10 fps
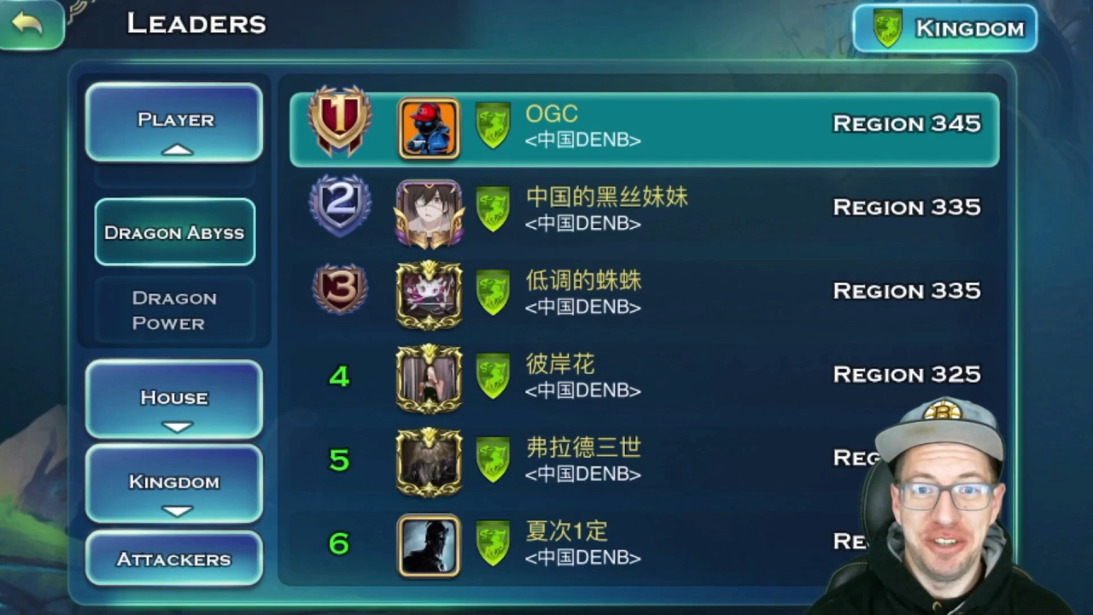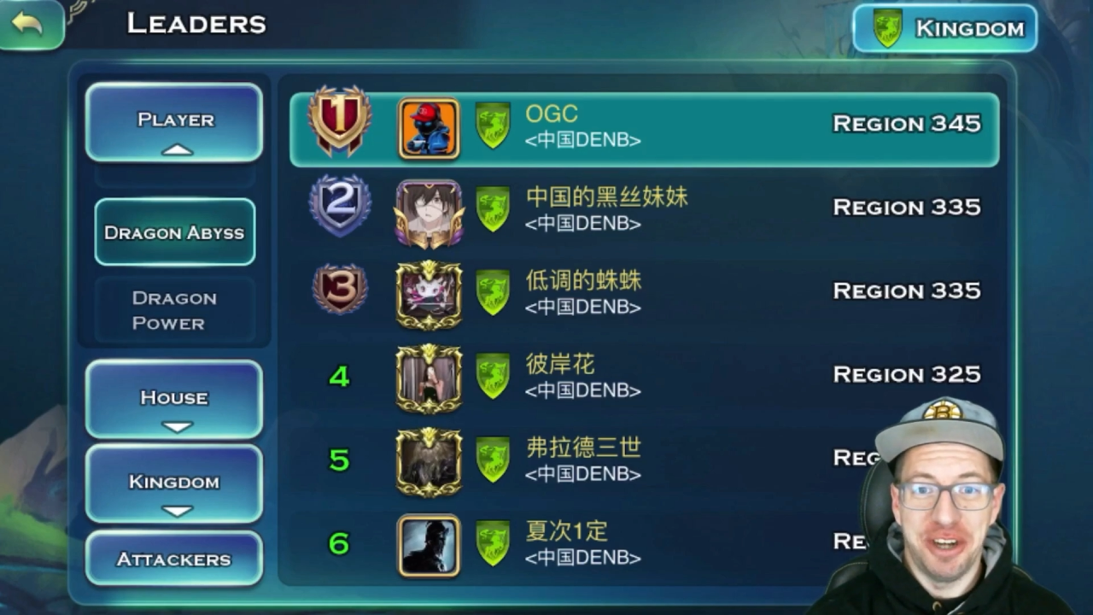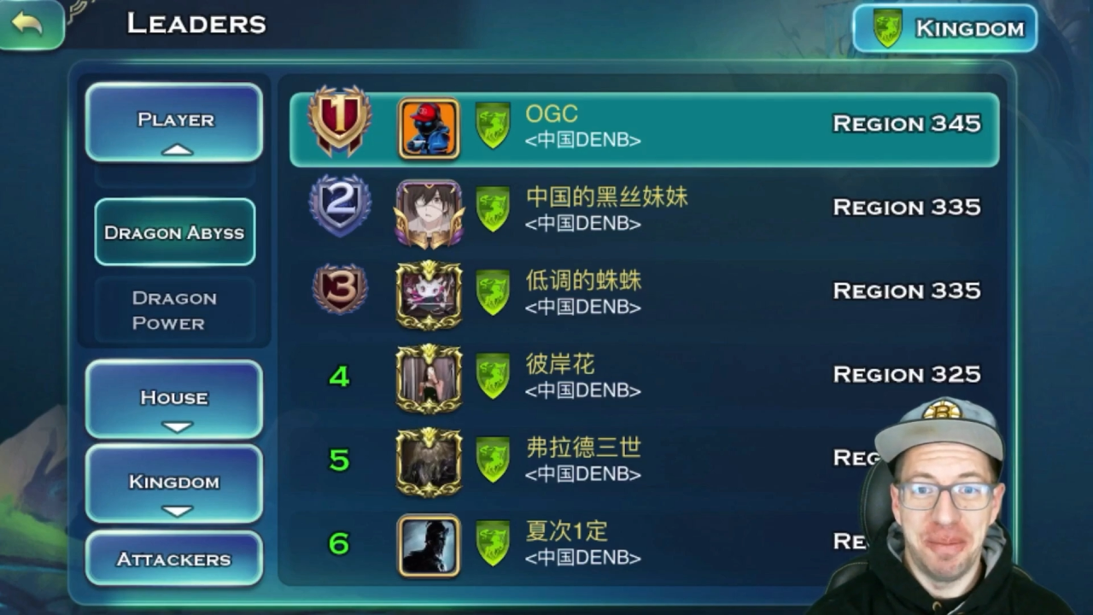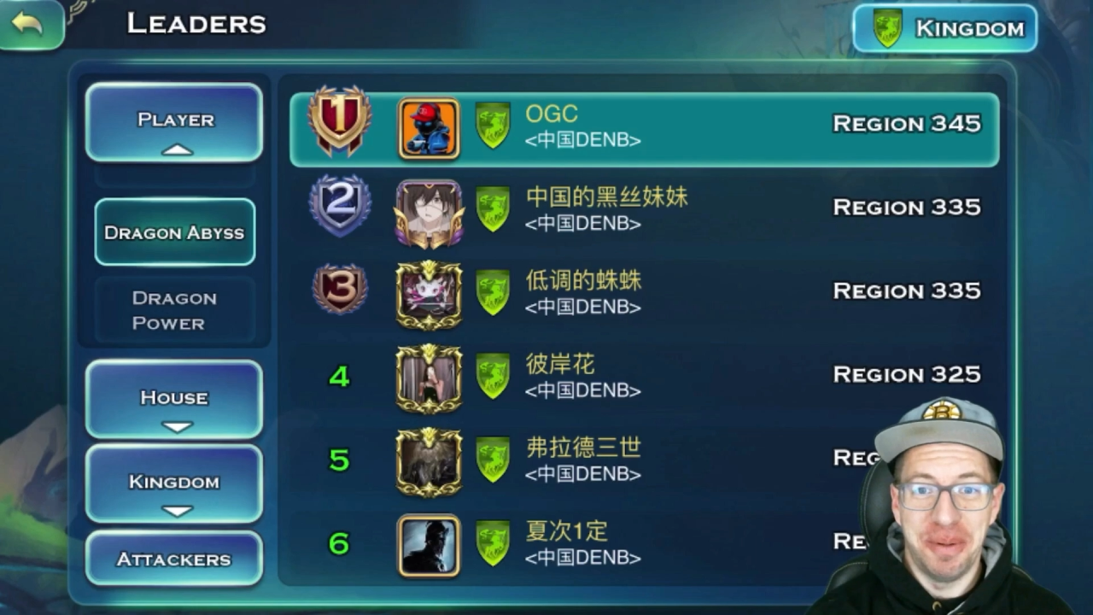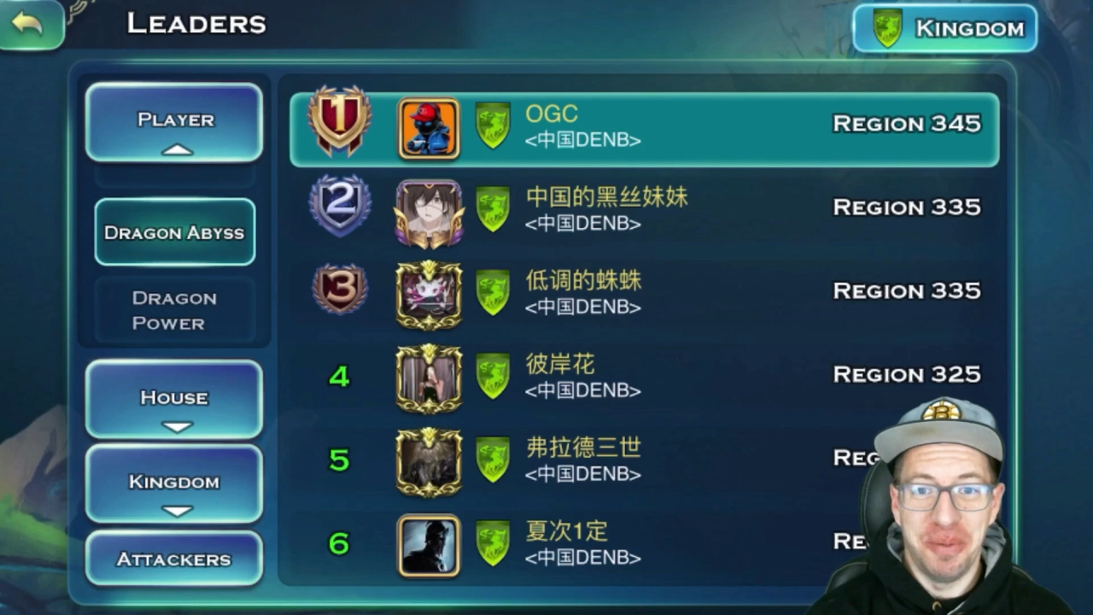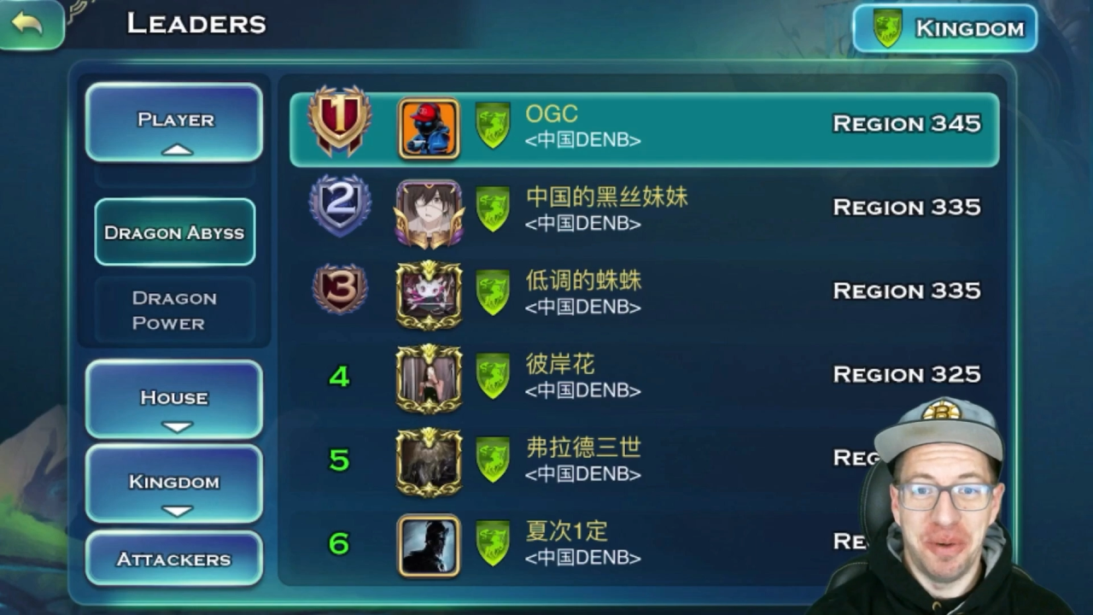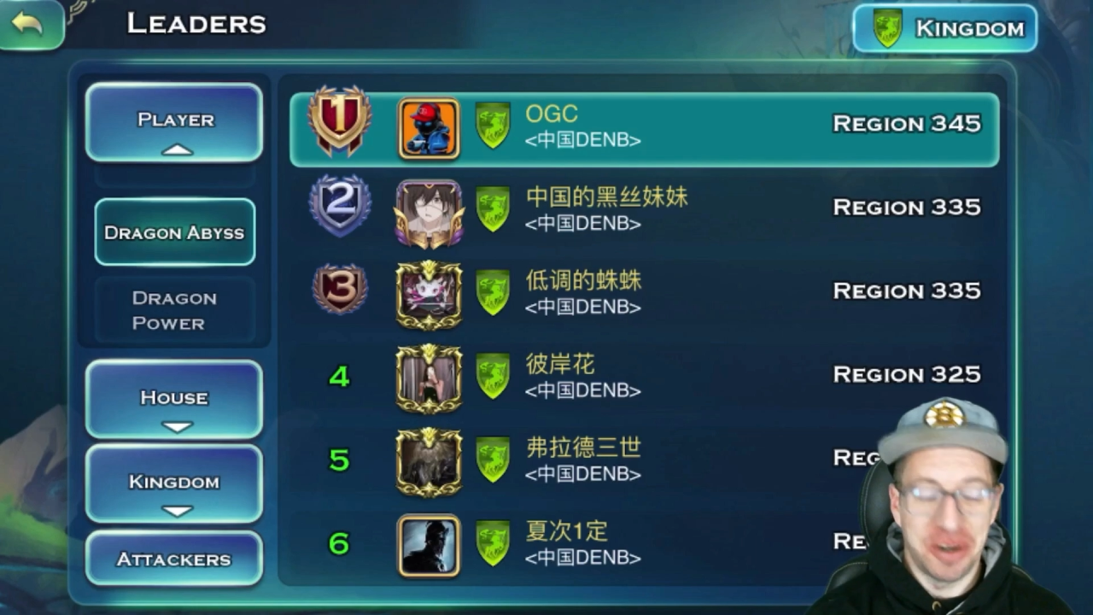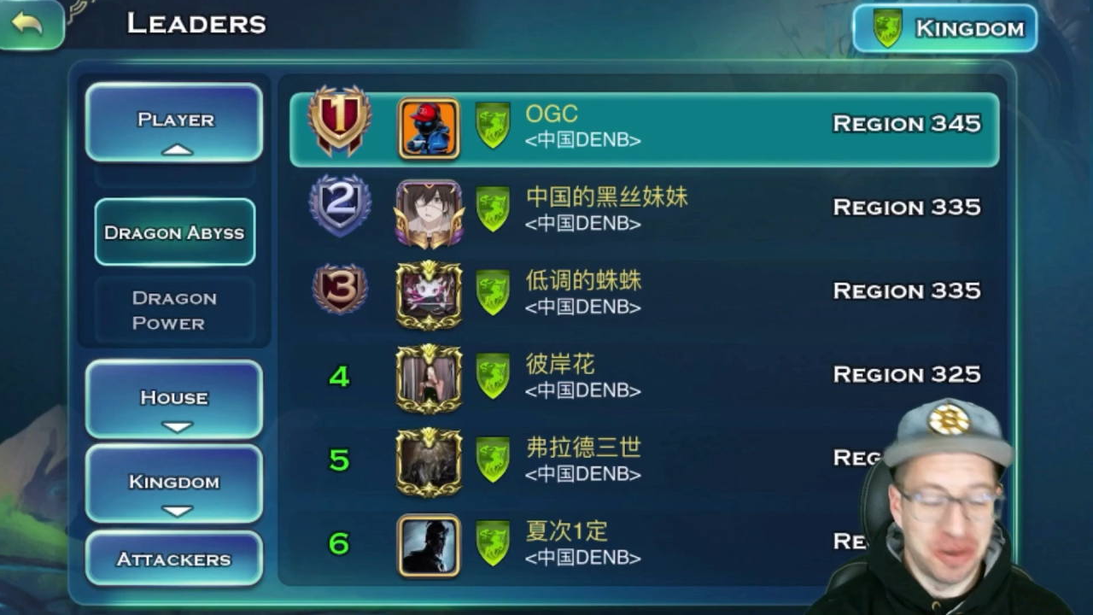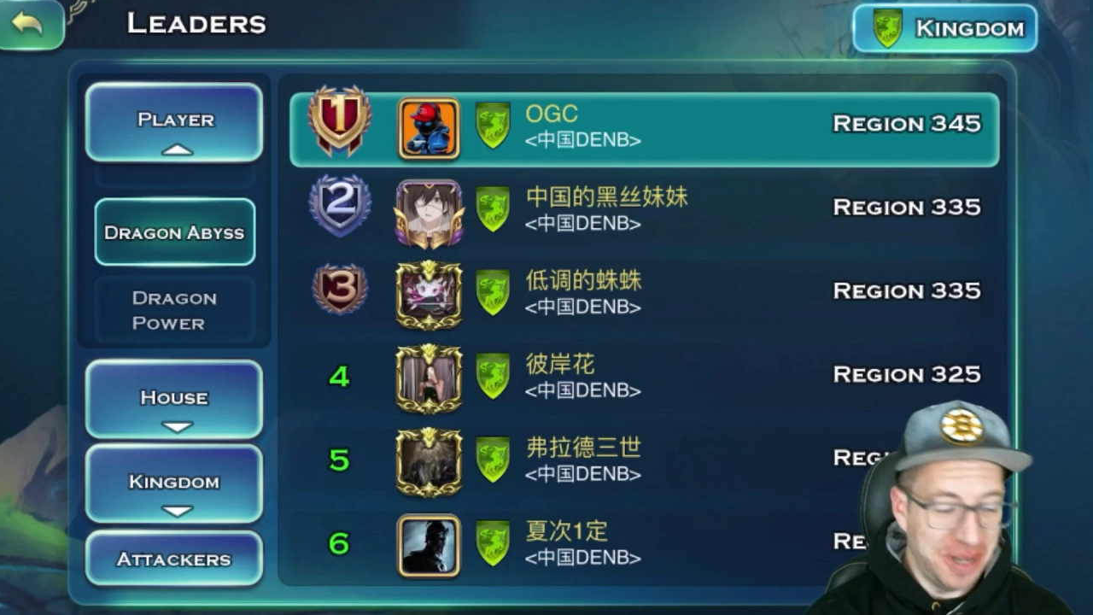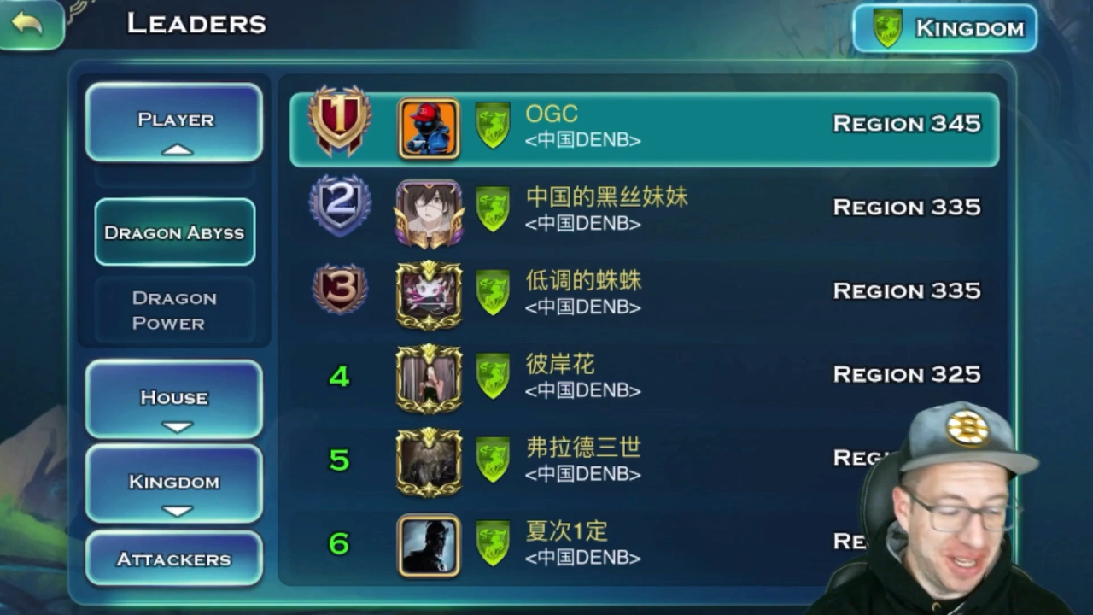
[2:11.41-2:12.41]
drop and
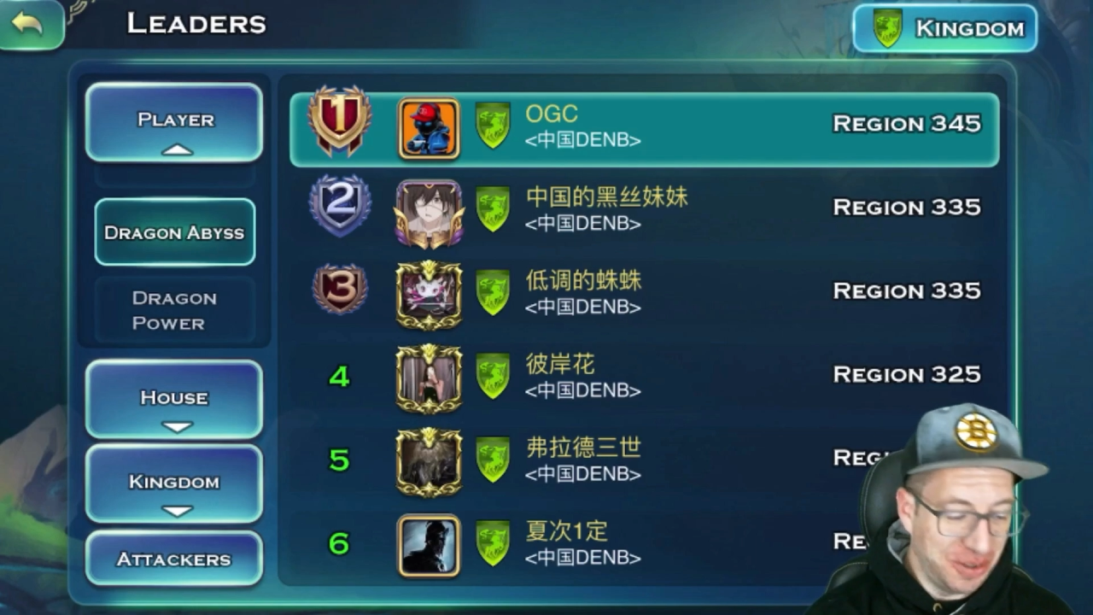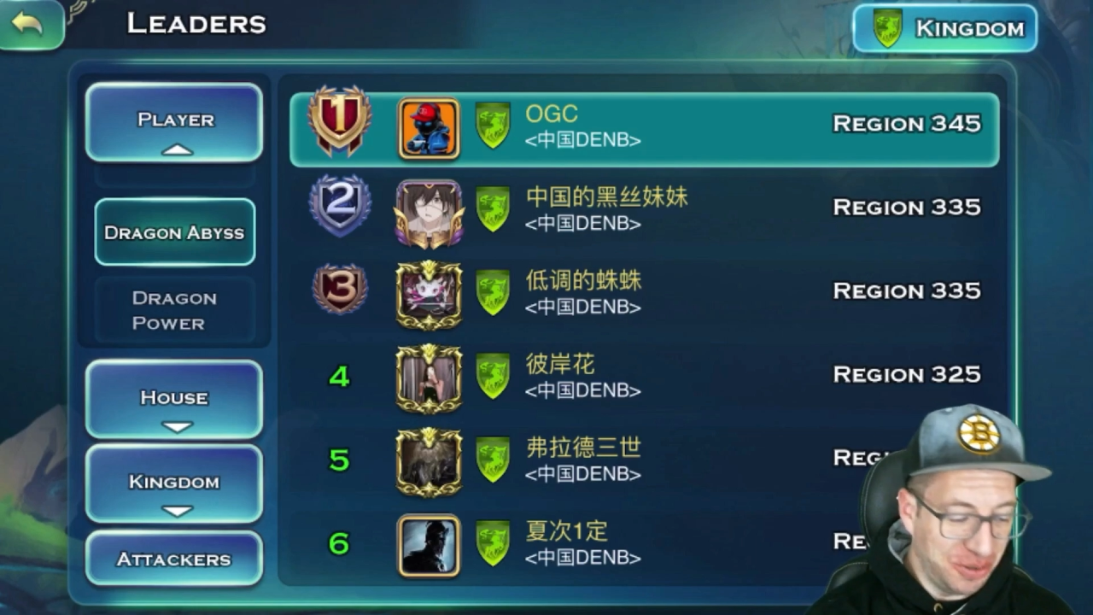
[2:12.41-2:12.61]
walk away.